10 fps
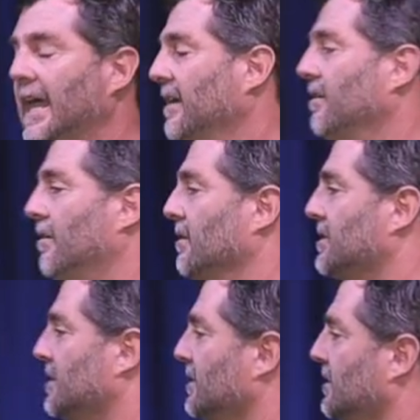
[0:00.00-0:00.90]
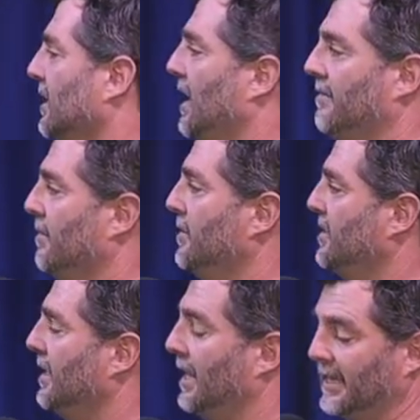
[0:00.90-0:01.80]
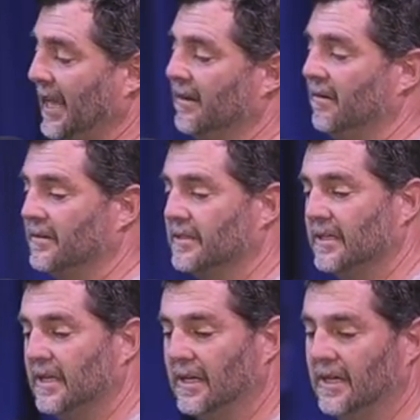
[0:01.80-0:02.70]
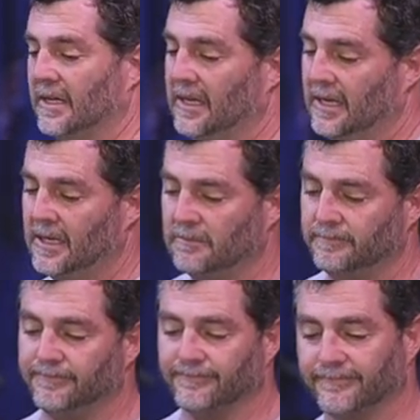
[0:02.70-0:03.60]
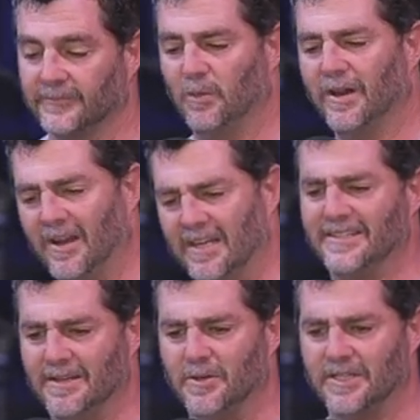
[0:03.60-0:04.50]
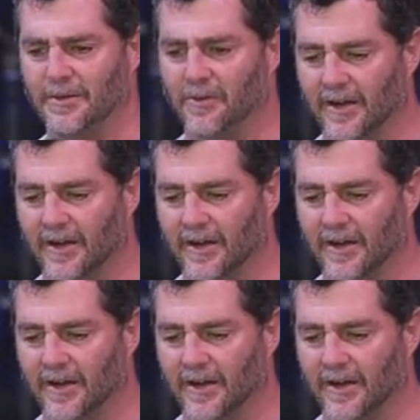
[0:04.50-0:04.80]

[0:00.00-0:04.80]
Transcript: cannot have ambition. I cannot. Um, what it is ambition I'm